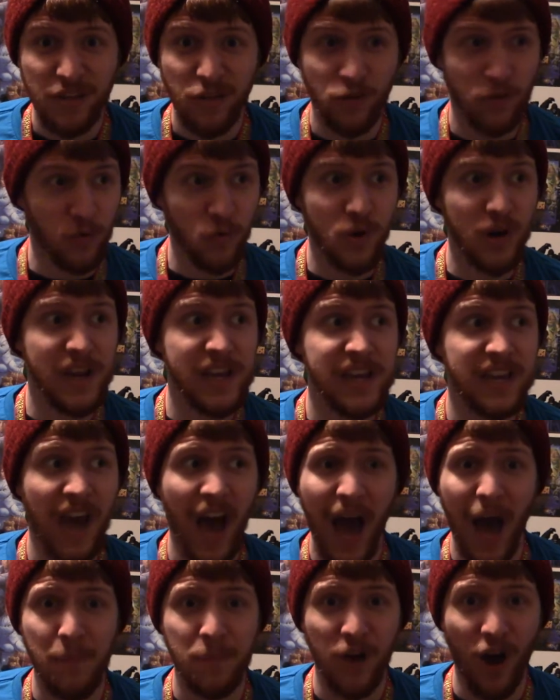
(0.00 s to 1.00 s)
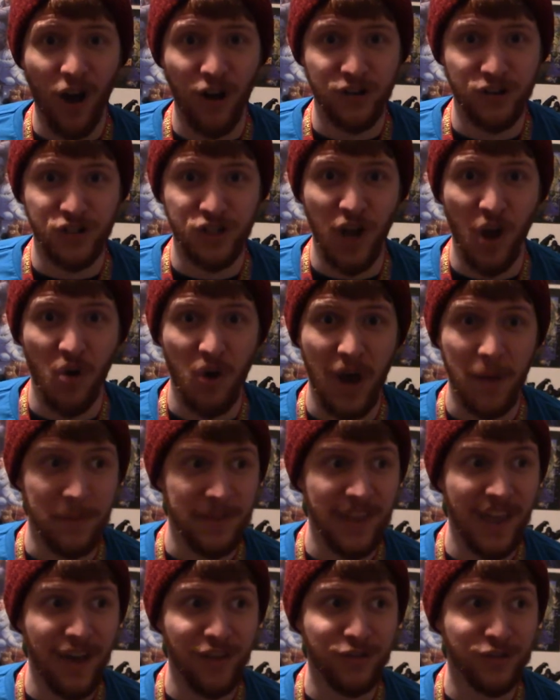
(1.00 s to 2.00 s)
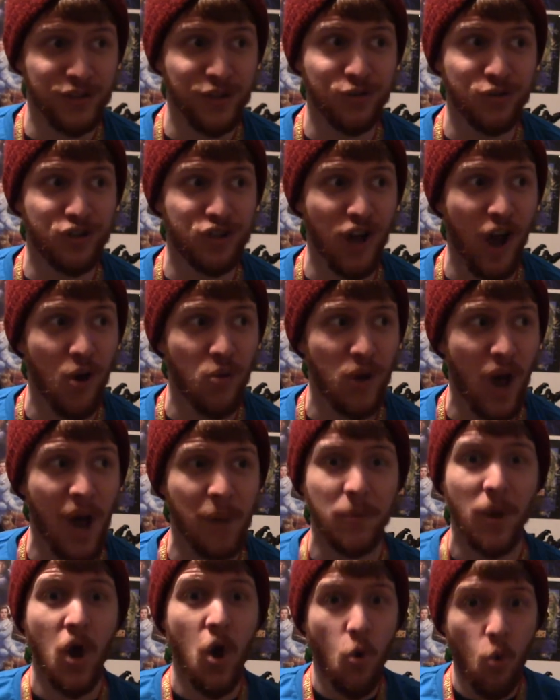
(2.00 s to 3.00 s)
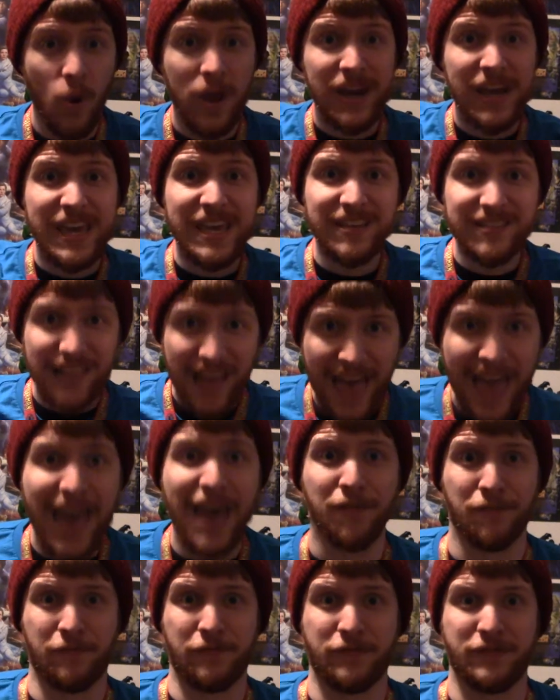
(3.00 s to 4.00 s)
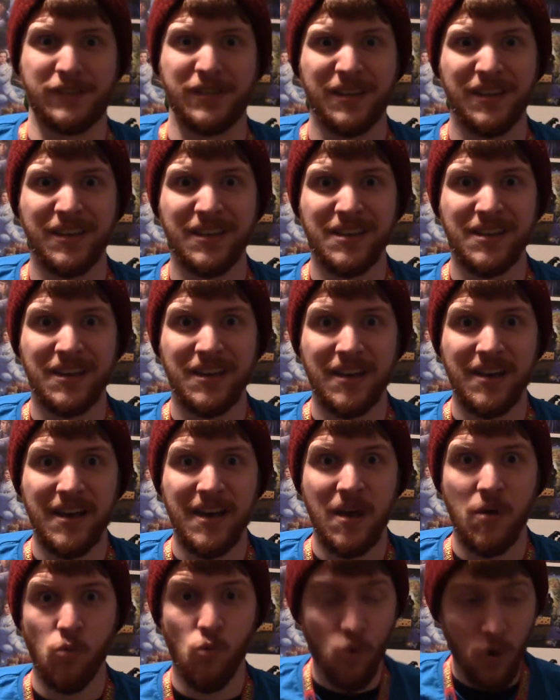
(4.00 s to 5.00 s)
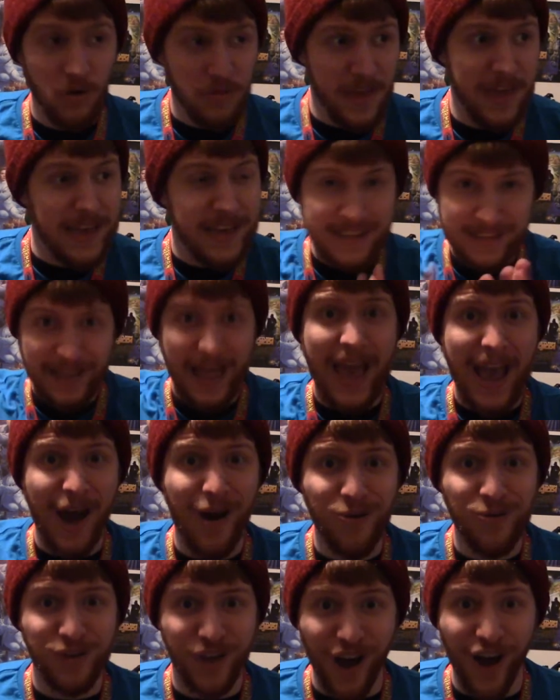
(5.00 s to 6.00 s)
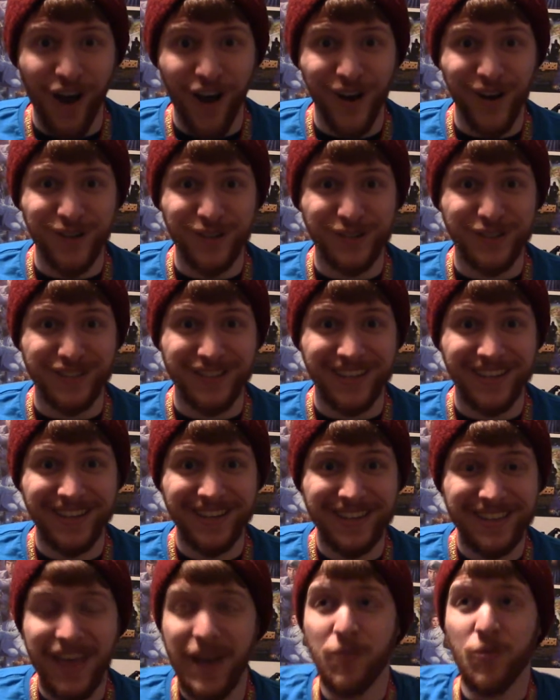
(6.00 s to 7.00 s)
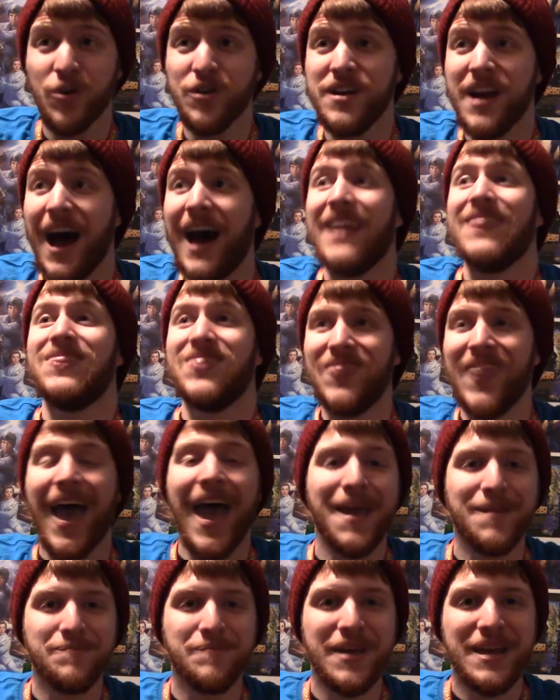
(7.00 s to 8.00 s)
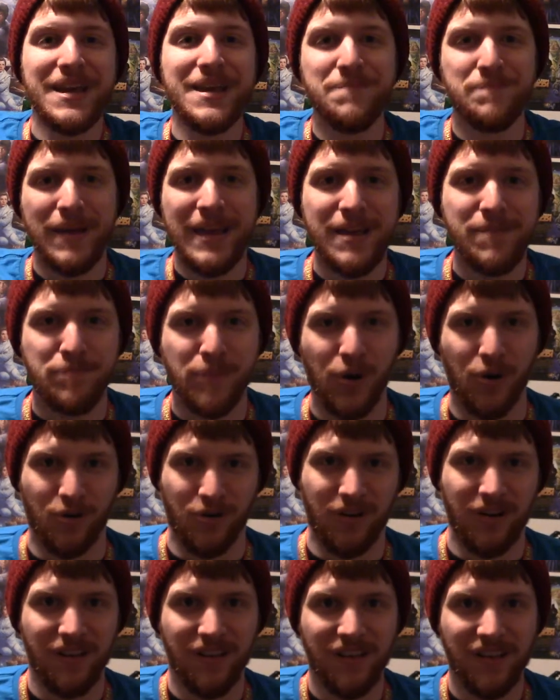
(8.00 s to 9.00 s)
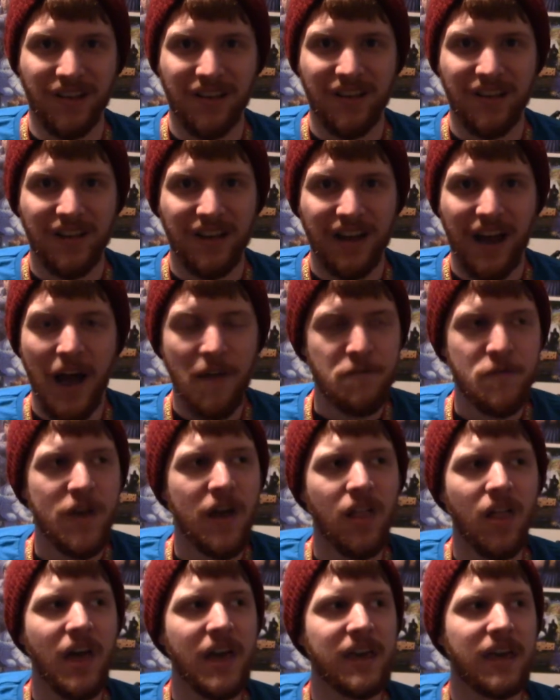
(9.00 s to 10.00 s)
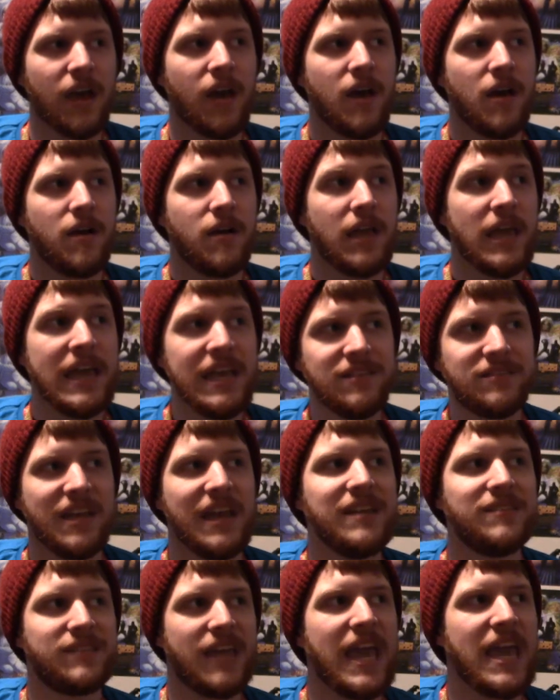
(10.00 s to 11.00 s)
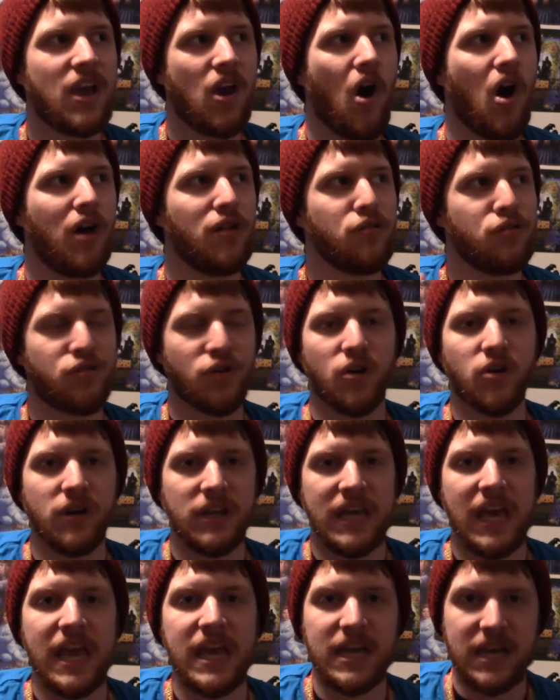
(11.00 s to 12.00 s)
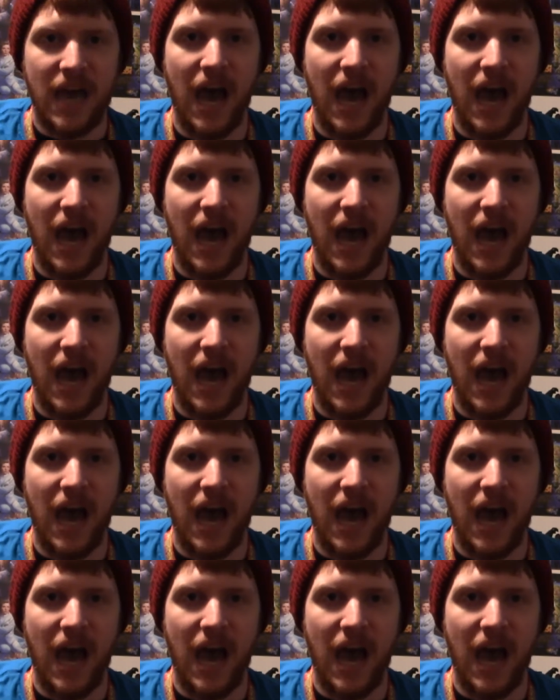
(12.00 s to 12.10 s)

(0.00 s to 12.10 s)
3 cop cars showed up, and the other 2 showed up when he left. Were they clown cars? They were not that many people. I feel like he did take on 38